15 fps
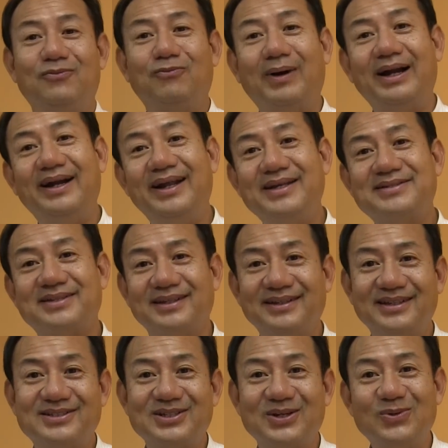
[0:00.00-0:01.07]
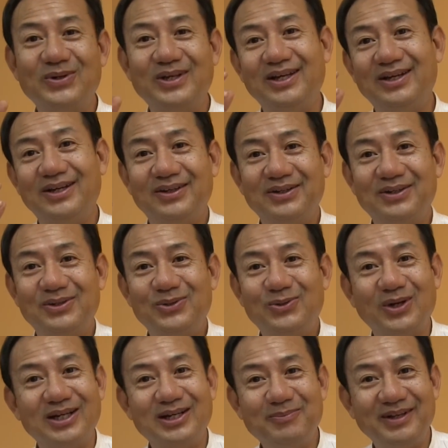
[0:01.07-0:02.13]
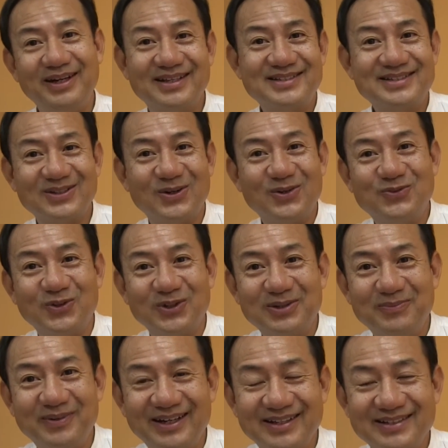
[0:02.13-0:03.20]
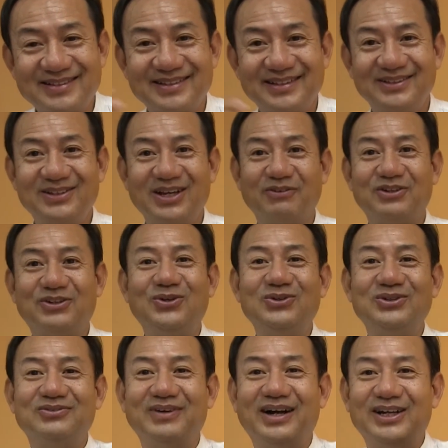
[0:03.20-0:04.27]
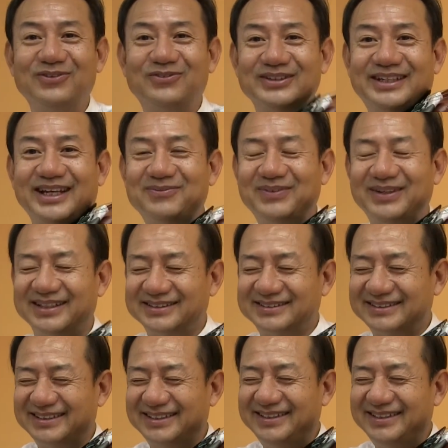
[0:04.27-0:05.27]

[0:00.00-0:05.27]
One lesson is only 20 minutes or 40 minutes, you have to tune the violin for 10 minutes.